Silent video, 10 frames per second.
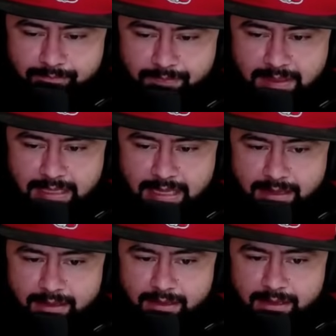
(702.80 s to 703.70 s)
yeah,
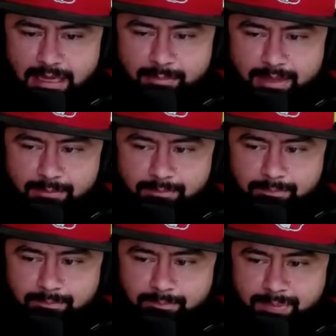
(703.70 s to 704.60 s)
I mean,
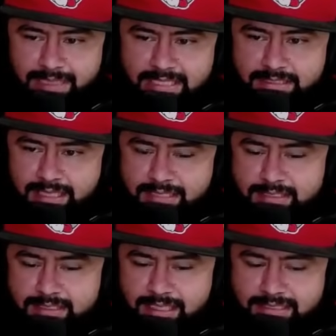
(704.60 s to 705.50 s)
but
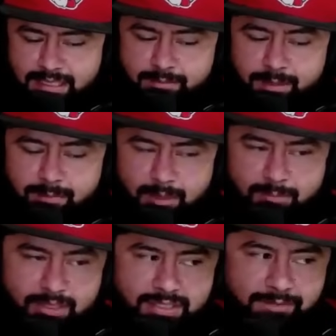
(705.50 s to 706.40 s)
that's gonna be pretty
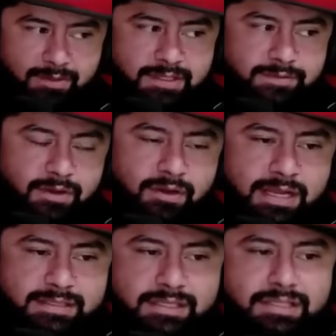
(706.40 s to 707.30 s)
much it for this video,
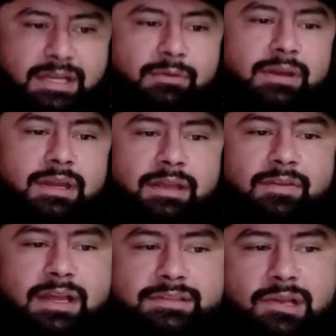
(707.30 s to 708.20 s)
guys. I just kind of wanted to give
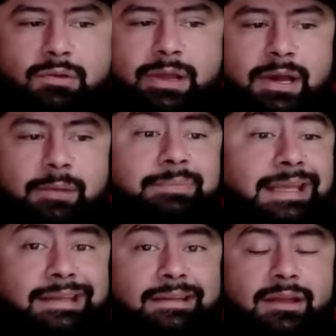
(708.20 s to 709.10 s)
you guys a quick
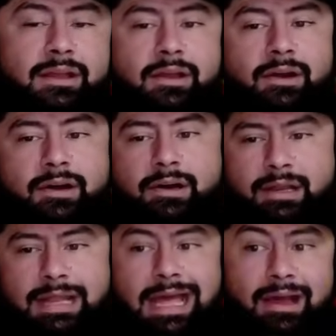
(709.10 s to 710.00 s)
update
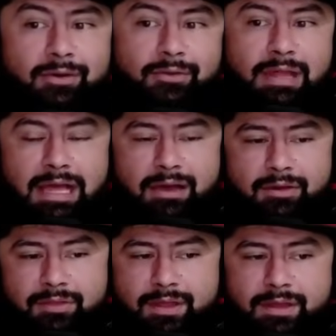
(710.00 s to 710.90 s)
on how
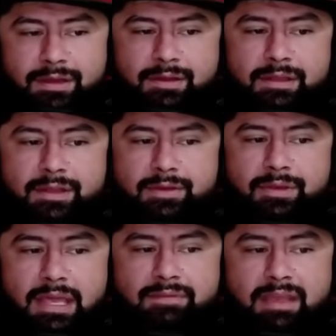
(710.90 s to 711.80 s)
the
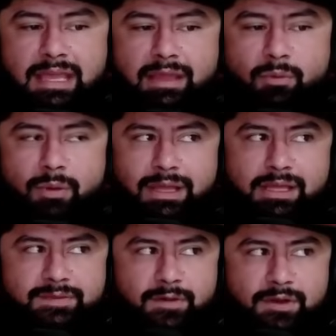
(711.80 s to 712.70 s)
KVK went
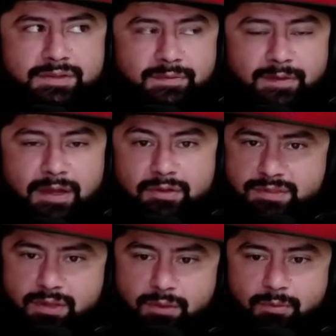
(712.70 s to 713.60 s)
as far as the final
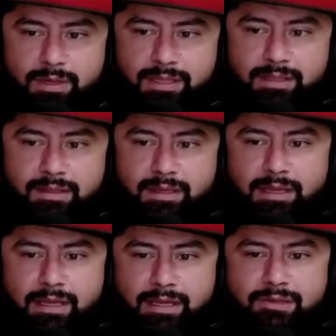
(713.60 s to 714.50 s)
zone went,
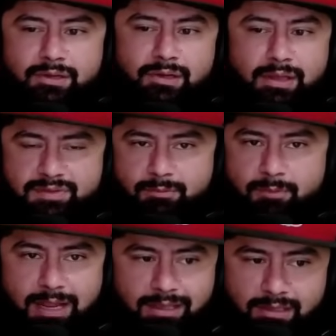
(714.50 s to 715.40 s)
and give some
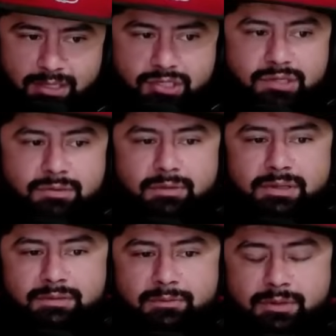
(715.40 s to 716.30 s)
recognition
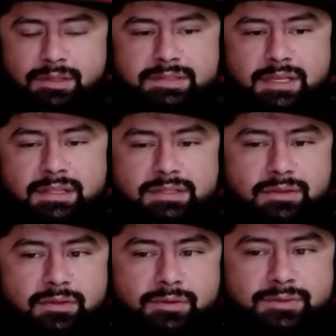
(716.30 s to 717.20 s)
realistically to
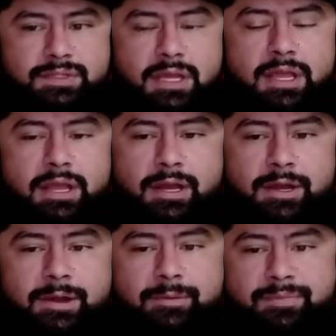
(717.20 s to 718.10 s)
those
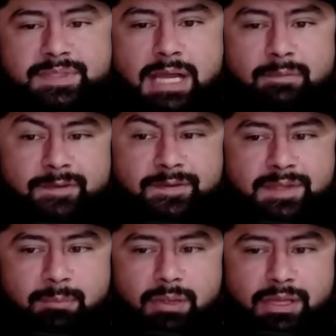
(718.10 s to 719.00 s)
top
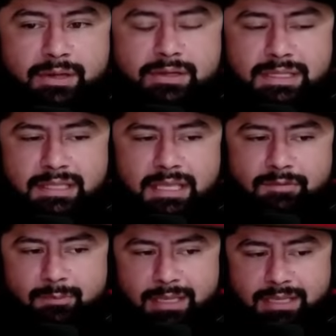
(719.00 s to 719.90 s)
50 players. I think if
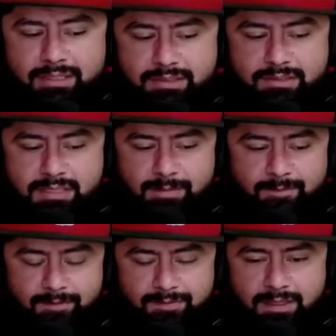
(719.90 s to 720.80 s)
you make it top
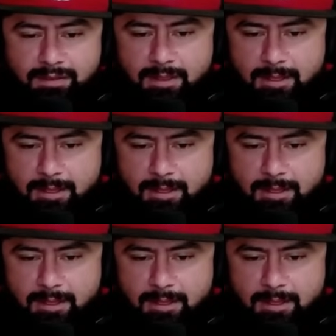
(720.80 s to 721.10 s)
50,